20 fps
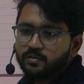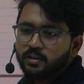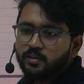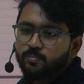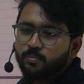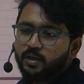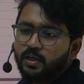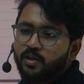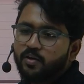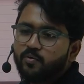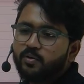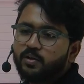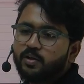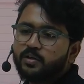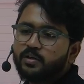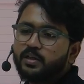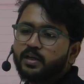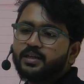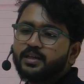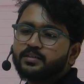particular
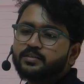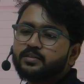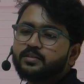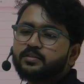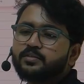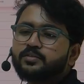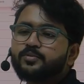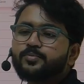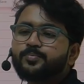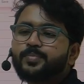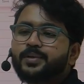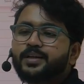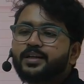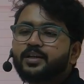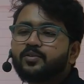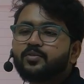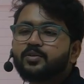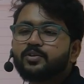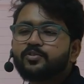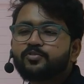task, you
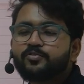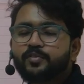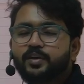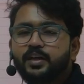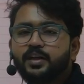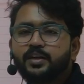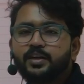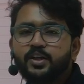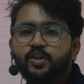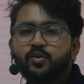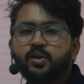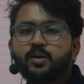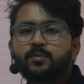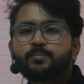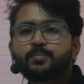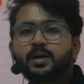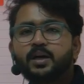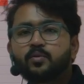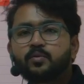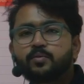particular field you can
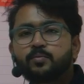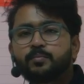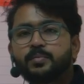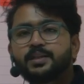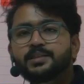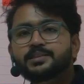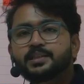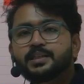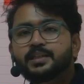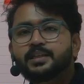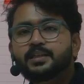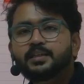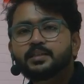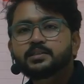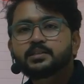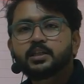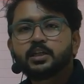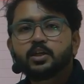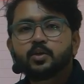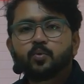bound, means it is
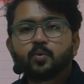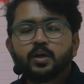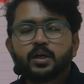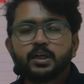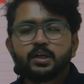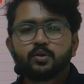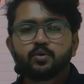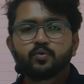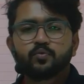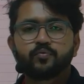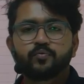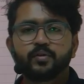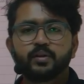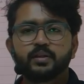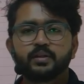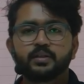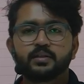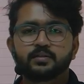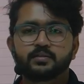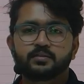required to fill
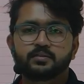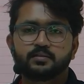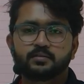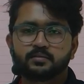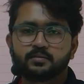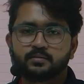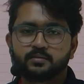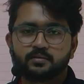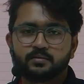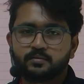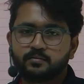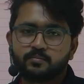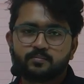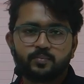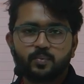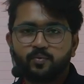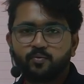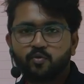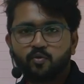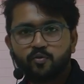this,
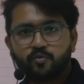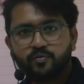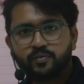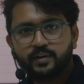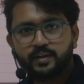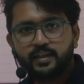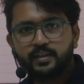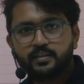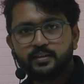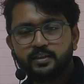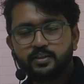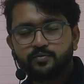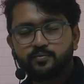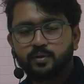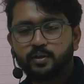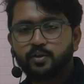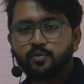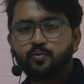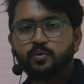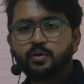before filling this one
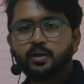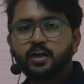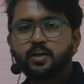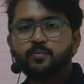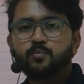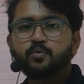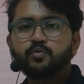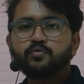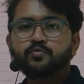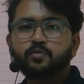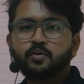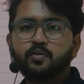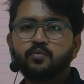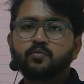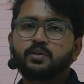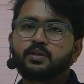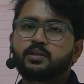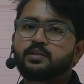you can't move forward.